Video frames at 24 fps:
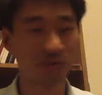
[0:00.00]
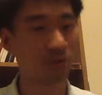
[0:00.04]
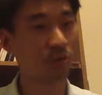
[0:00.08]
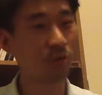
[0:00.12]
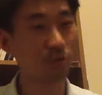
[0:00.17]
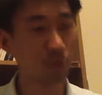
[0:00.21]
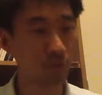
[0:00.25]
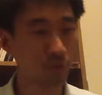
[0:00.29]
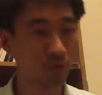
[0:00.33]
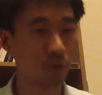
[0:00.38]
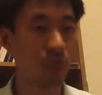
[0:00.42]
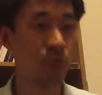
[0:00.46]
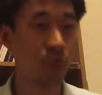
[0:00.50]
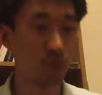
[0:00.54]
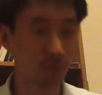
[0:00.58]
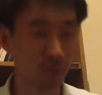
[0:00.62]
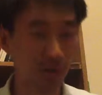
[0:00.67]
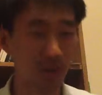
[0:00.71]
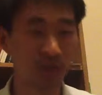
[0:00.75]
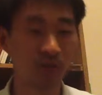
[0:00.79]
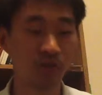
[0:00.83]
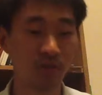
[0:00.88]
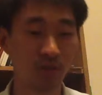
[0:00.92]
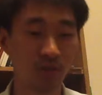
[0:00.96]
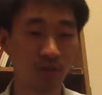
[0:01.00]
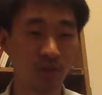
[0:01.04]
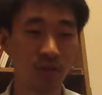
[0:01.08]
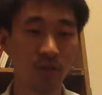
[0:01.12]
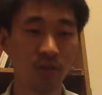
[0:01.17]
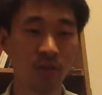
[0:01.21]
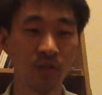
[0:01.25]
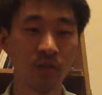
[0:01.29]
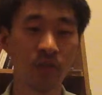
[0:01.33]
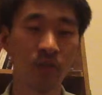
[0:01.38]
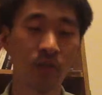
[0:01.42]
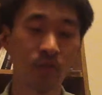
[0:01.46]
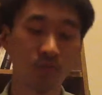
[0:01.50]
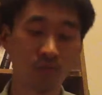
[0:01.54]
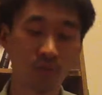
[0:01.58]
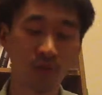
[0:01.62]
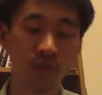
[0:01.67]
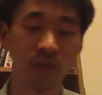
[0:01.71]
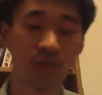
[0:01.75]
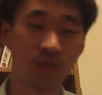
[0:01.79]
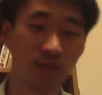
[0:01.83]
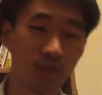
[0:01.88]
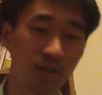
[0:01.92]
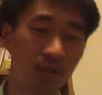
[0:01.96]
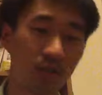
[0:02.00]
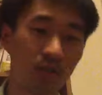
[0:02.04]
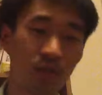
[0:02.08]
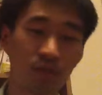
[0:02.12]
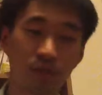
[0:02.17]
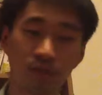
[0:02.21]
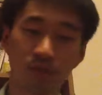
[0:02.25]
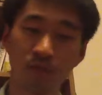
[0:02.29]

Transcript: although you're actually racing